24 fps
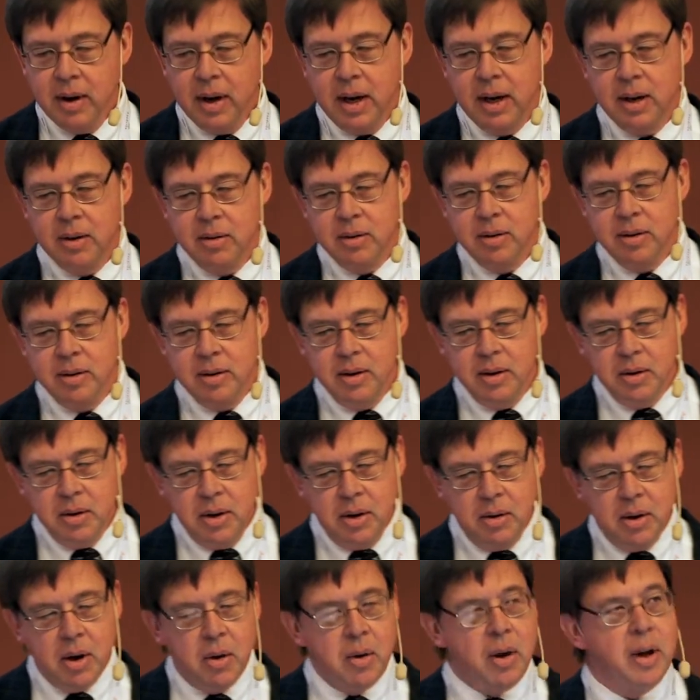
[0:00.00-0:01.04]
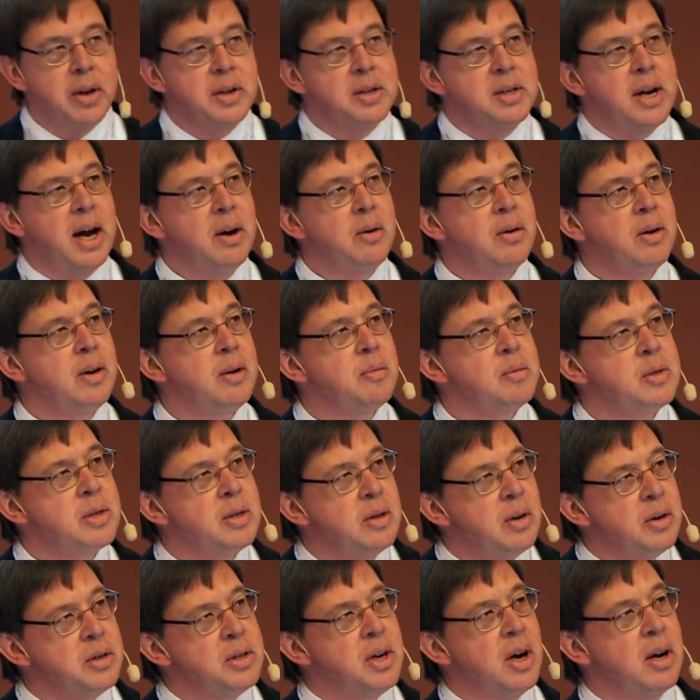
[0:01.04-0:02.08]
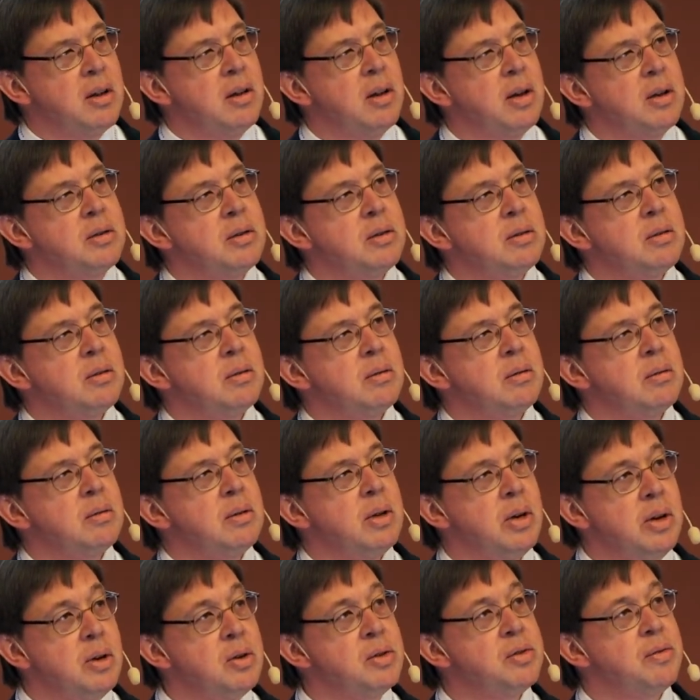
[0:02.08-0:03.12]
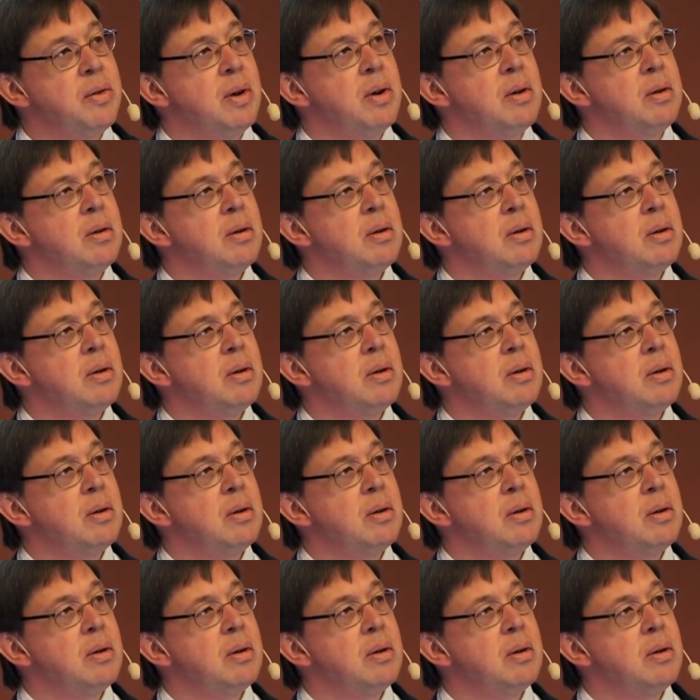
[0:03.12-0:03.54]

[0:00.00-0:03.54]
and you know all these acronyms and they're checklists. They're useful.